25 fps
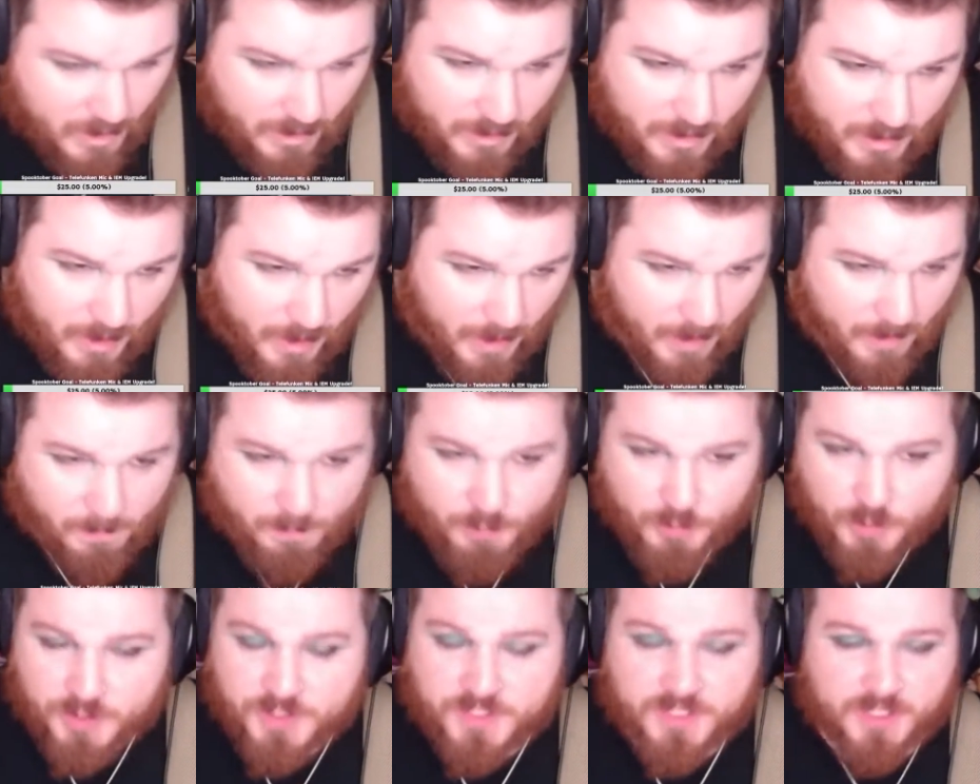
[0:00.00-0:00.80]
Can't
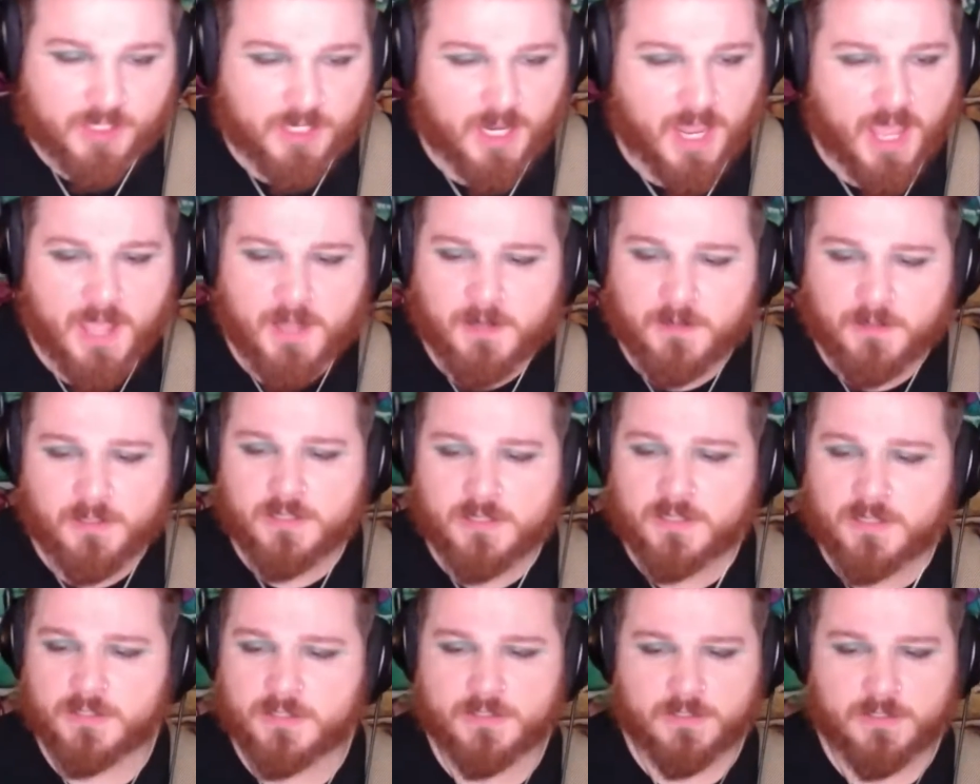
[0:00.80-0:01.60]
pretend
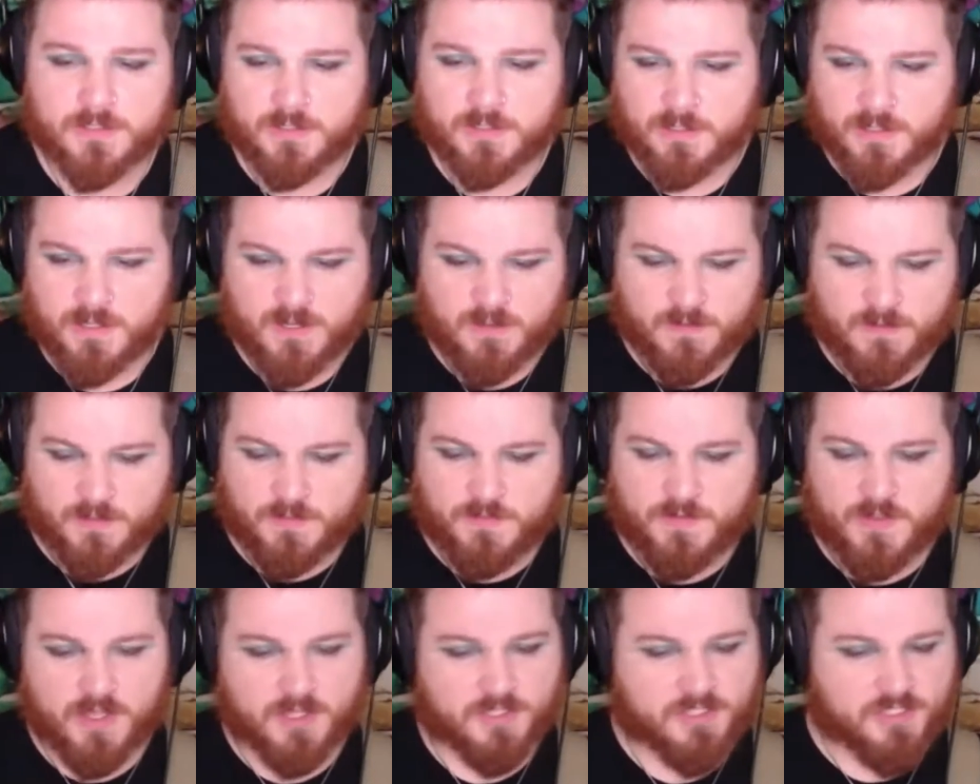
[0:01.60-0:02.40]
that
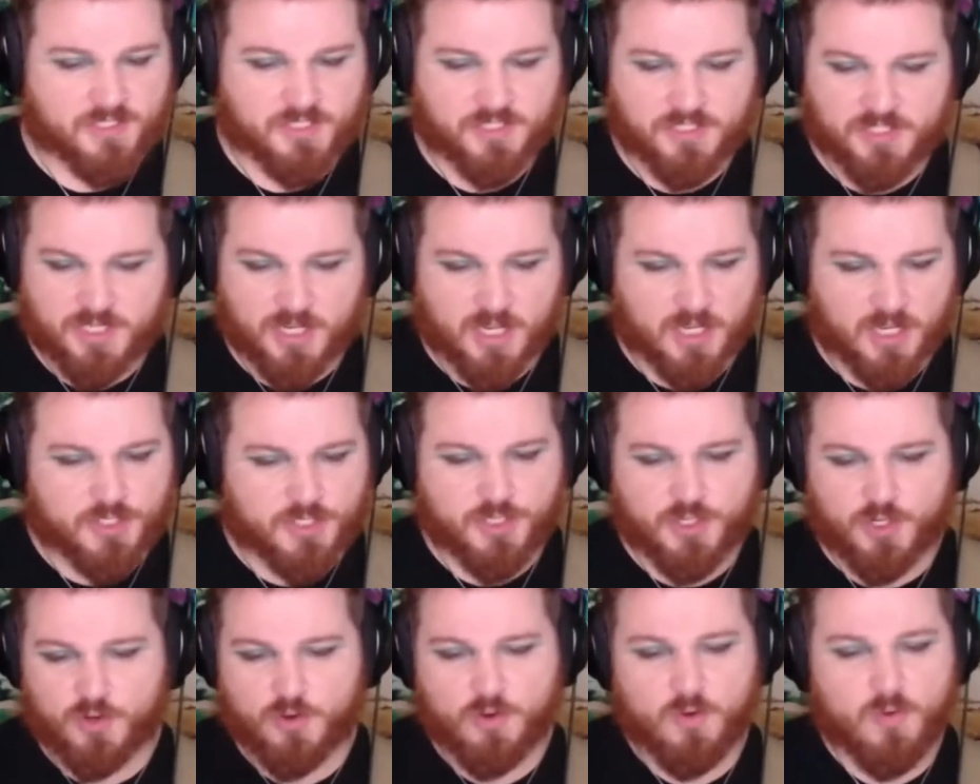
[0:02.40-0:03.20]
this
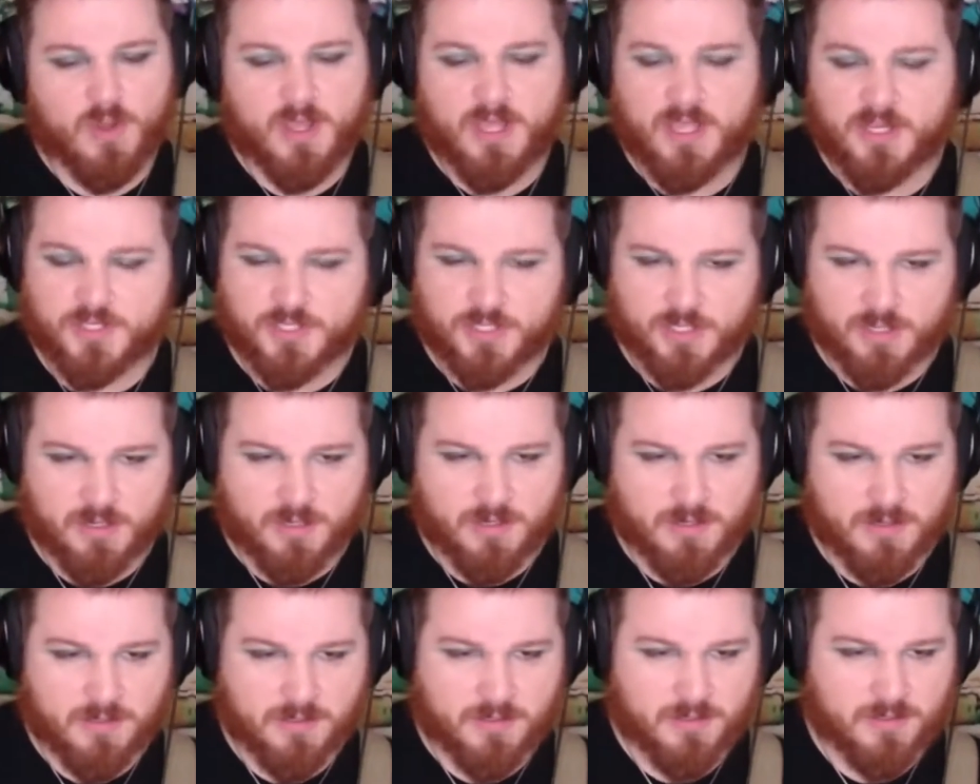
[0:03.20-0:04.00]
situation